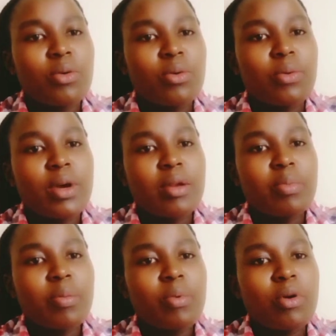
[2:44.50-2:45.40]
When
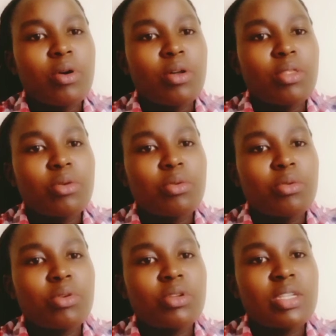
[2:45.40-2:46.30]
people go through
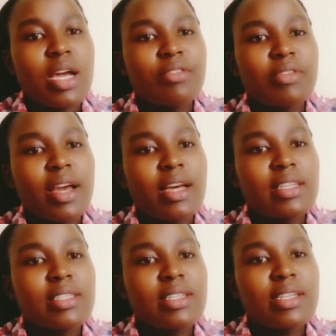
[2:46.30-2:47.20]
road traffic
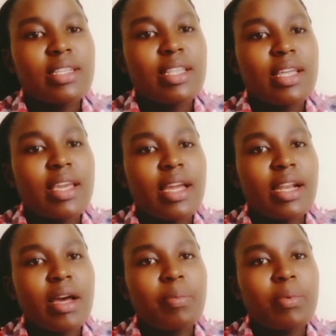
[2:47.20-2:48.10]
accident, they
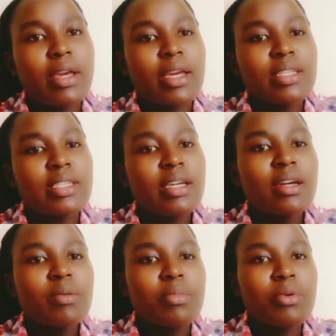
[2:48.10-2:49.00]
end up getting
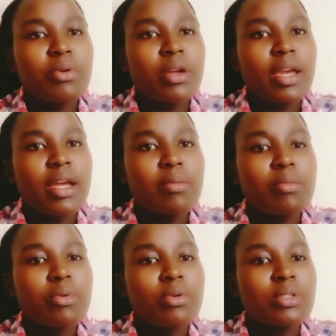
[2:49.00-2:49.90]
broken
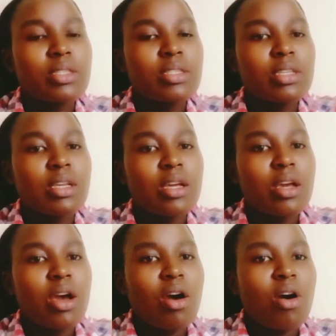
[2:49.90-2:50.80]
bones.
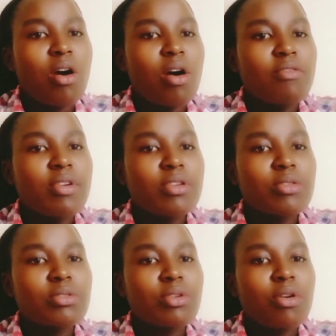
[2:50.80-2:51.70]

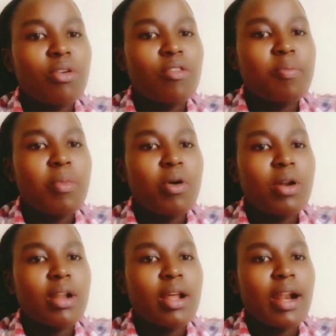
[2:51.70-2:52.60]
Overuse of
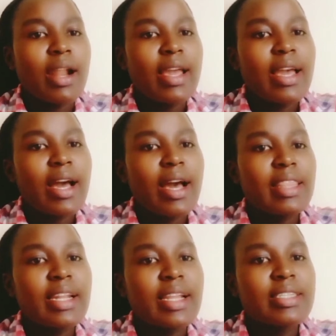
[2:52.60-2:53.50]
bone, like
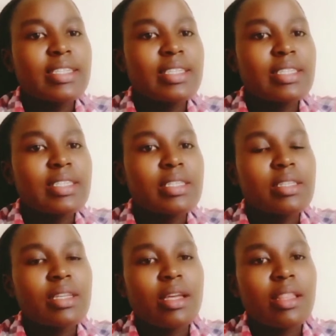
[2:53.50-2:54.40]

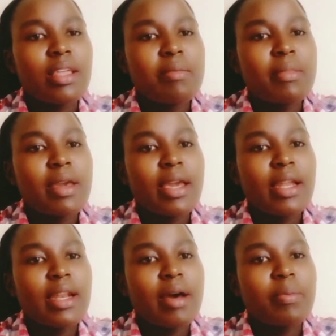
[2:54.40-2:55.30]
athletics, they may
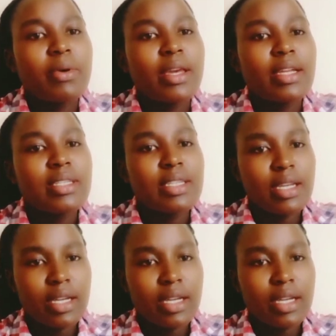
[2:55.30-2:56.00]
end up getting